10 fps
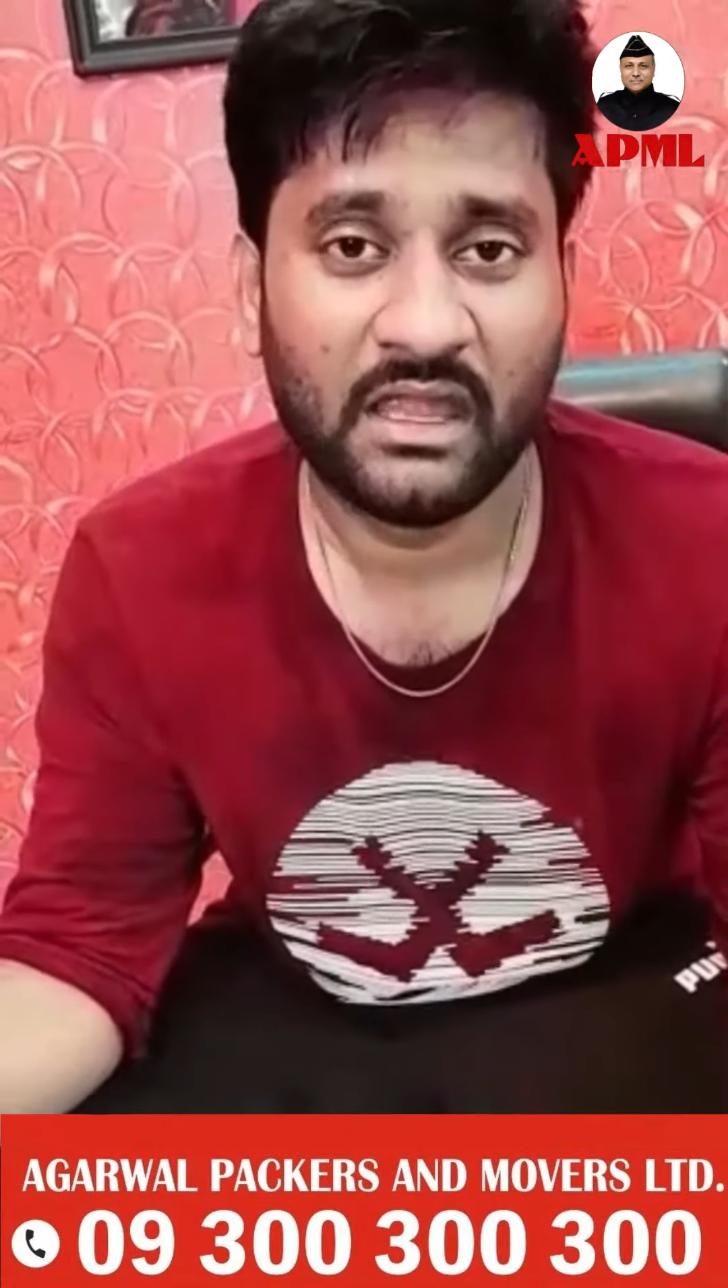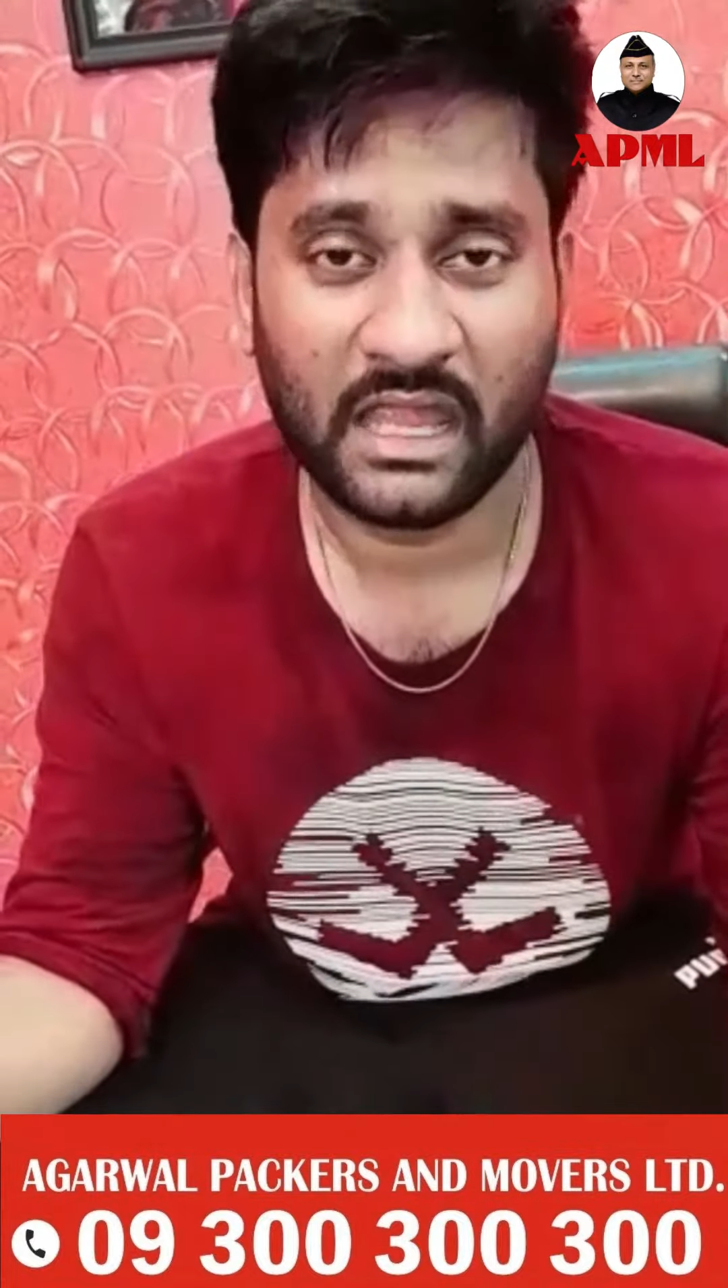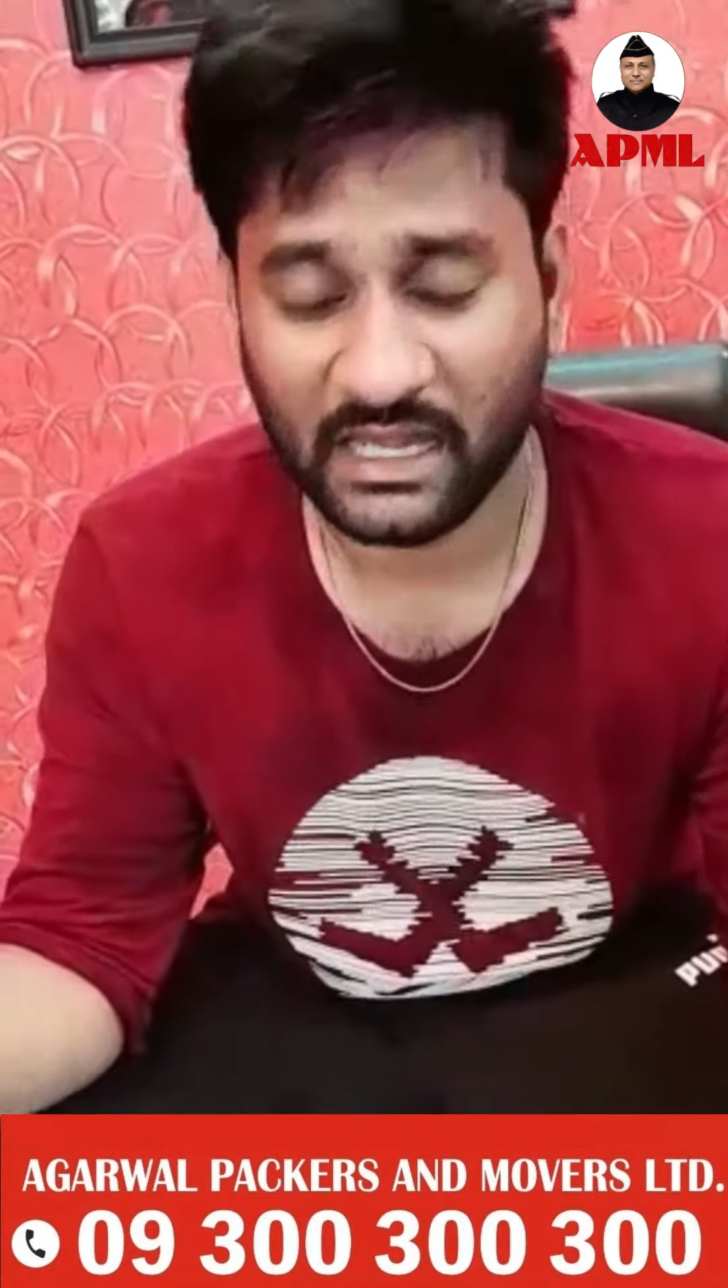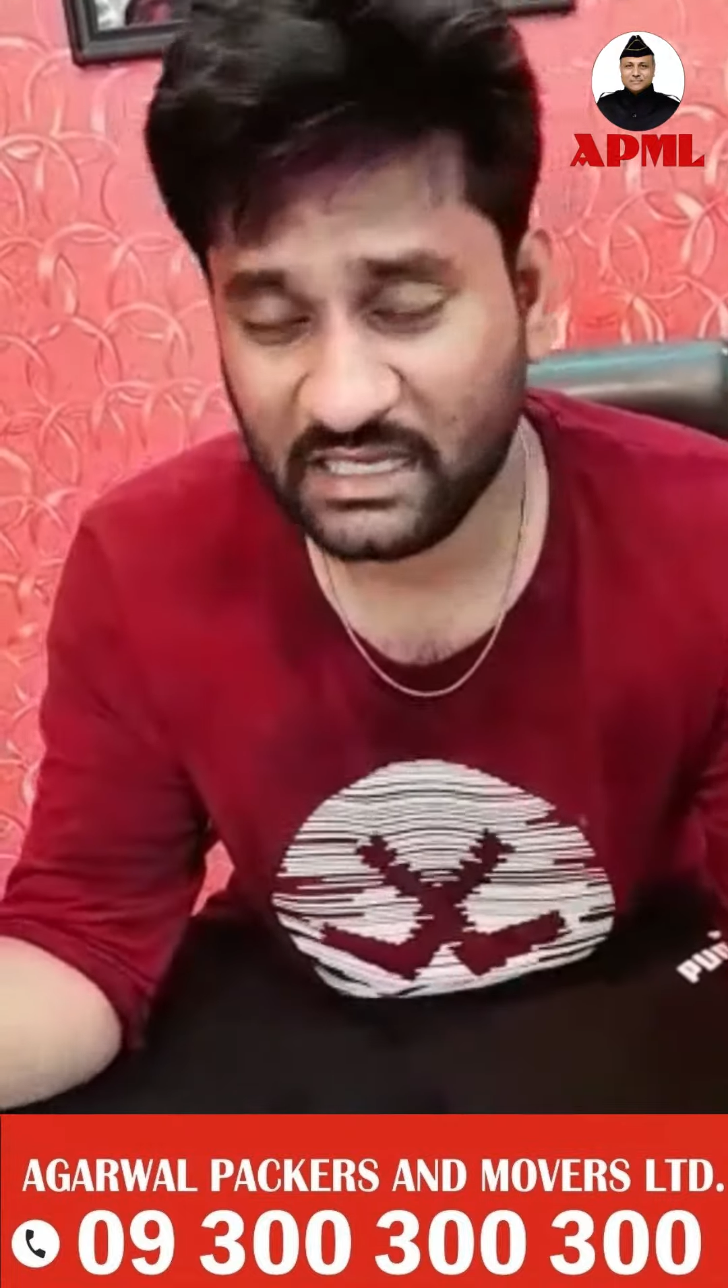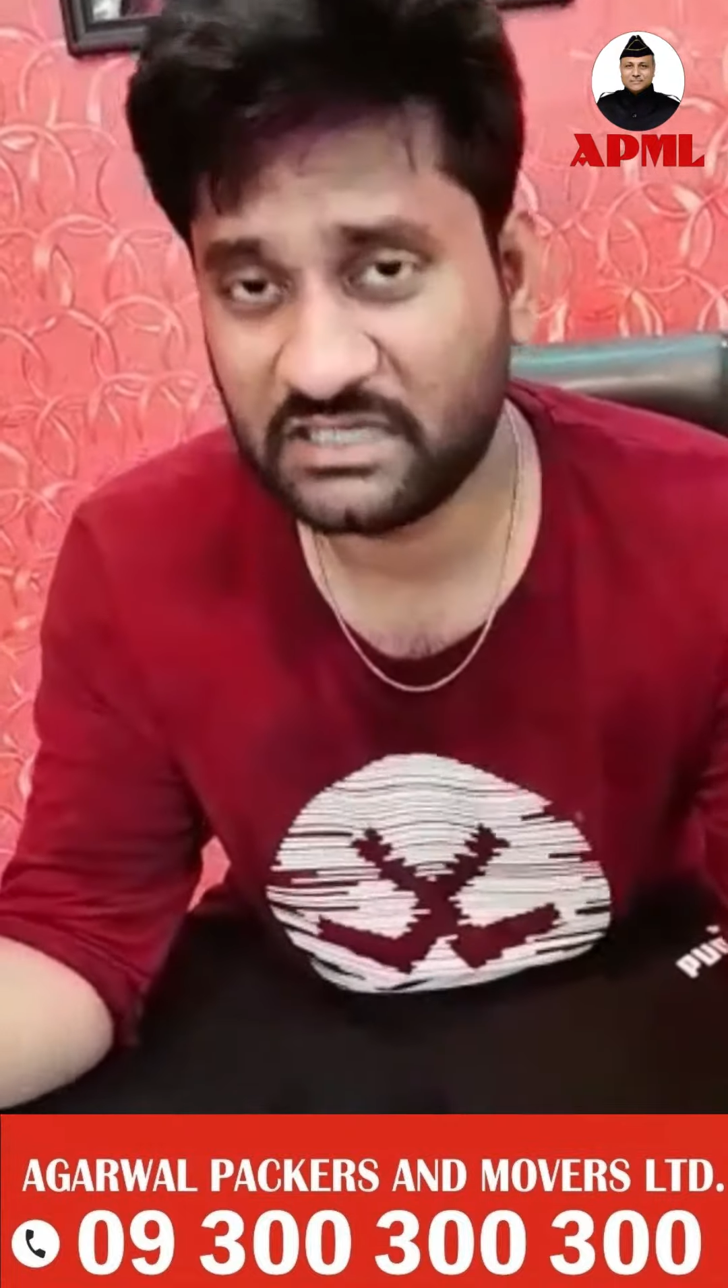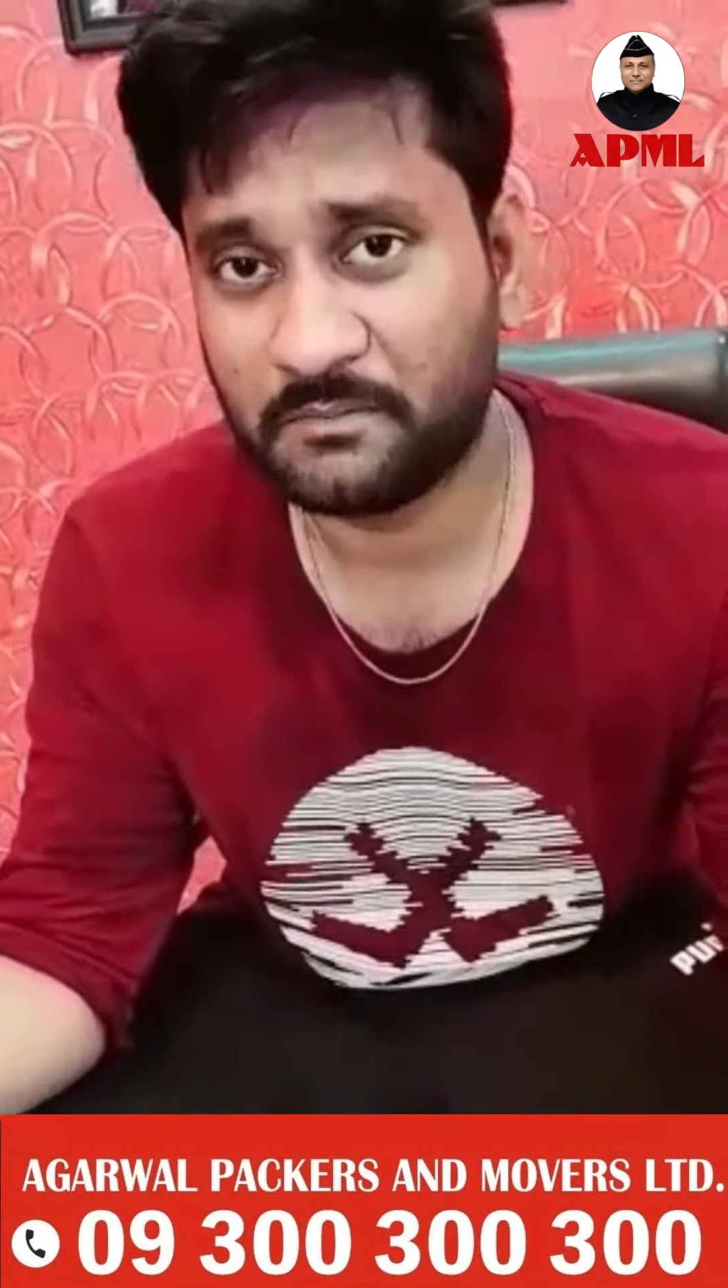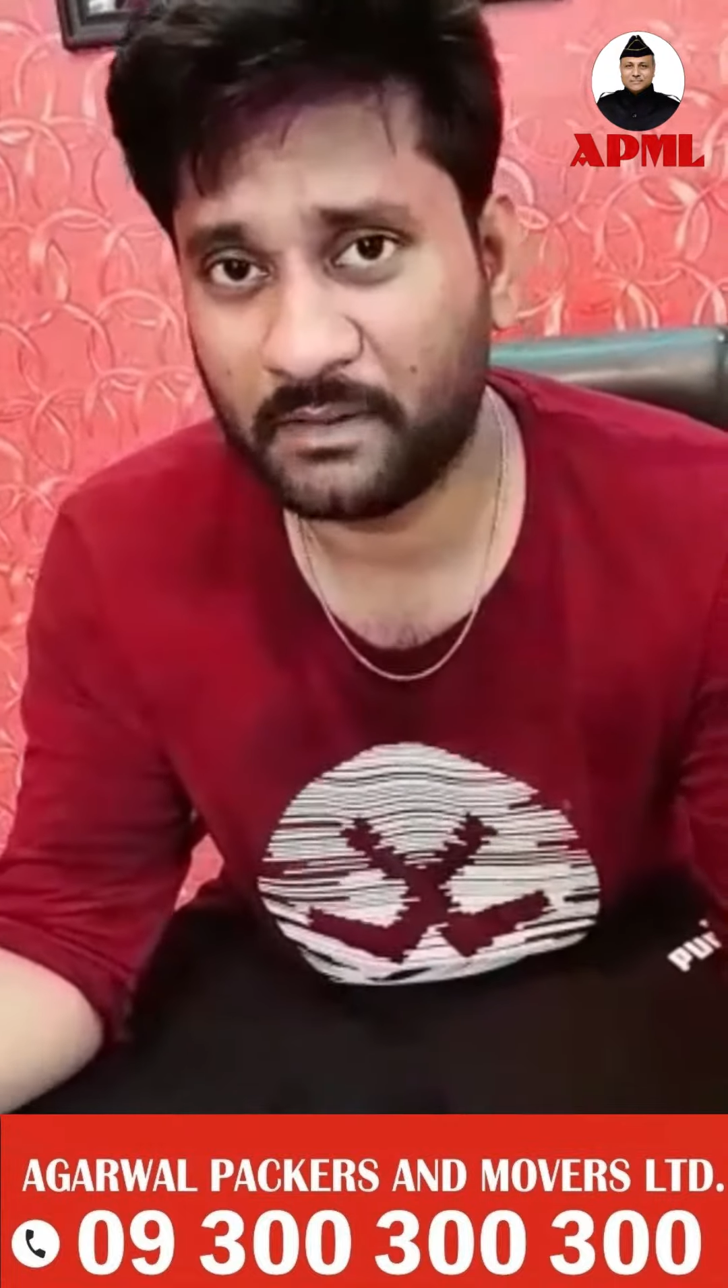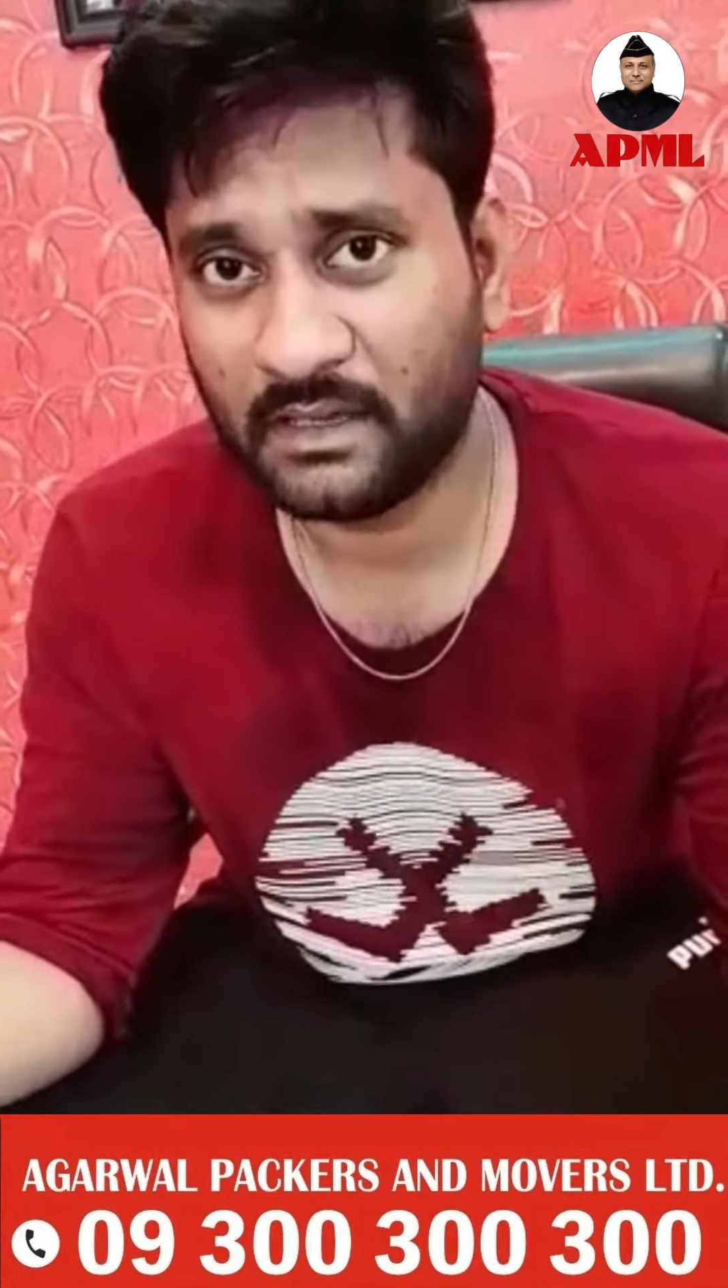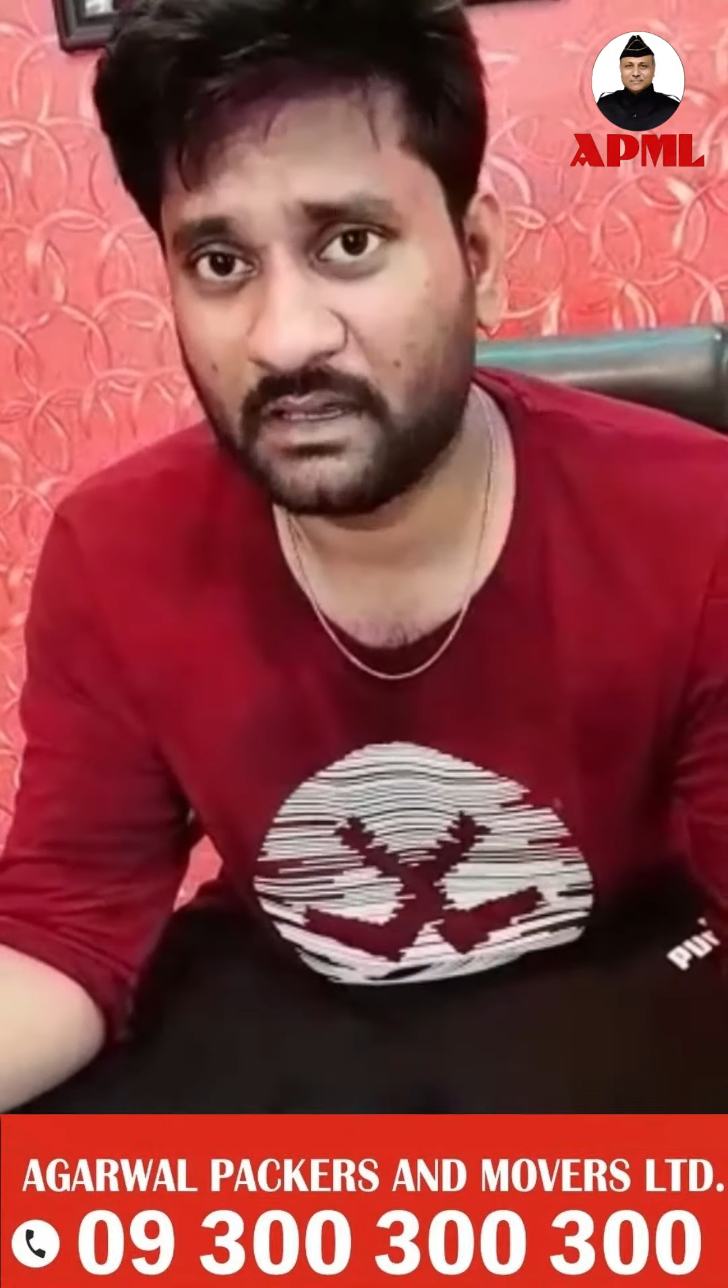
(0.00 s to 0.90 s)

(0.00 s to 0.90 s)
any shipping,